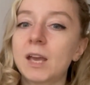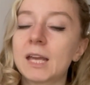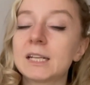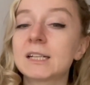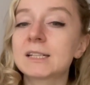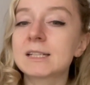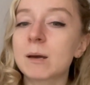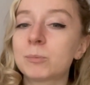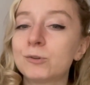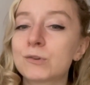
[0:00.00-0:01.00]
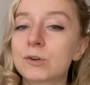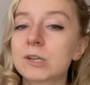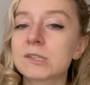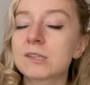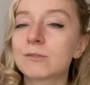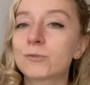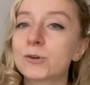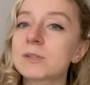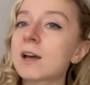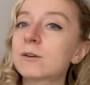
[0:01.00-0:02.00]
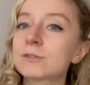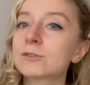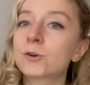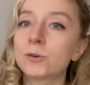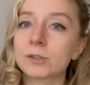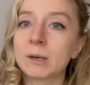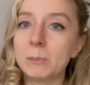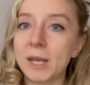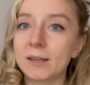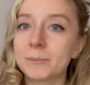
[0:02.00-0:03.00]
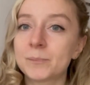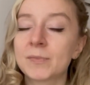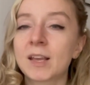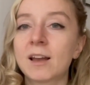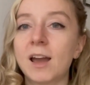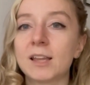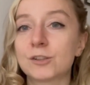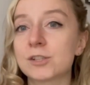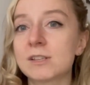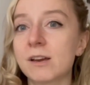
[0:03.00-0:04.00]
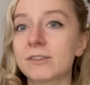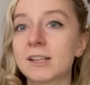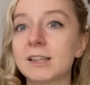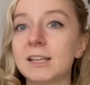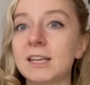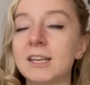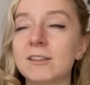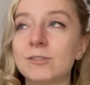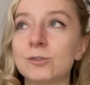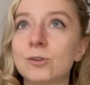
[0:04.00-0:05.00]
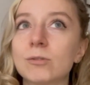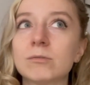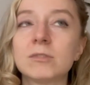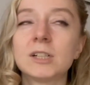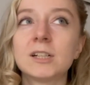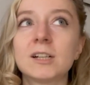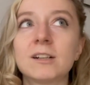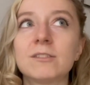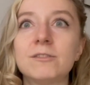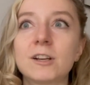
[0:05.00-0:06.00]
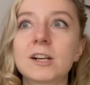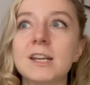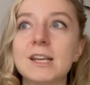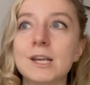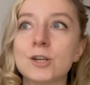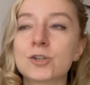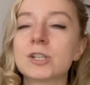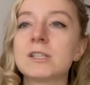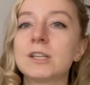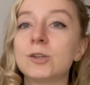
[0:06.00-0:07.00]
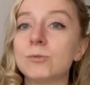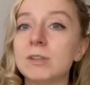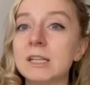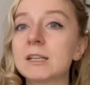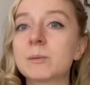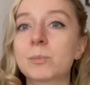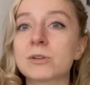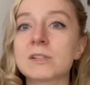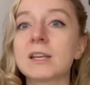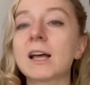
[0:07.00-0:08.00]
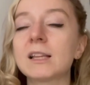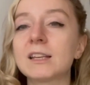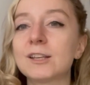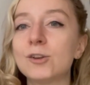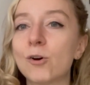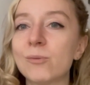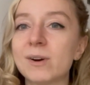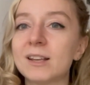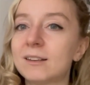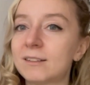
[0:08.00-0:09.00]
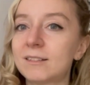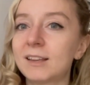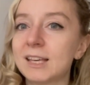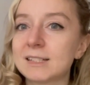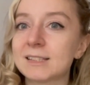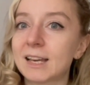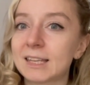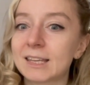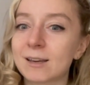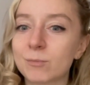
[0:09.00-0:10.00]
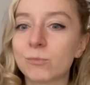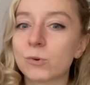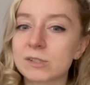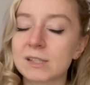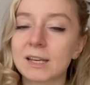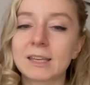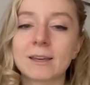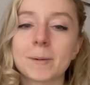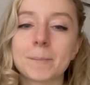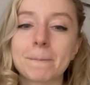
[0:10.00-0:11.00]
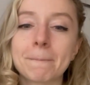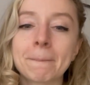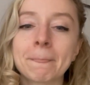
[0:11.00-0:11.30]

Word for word: And an example of Uranus in the first house is Kurt Cobain. And there's definitely, you know, very interesting, unique personality. No one is like him, was like him.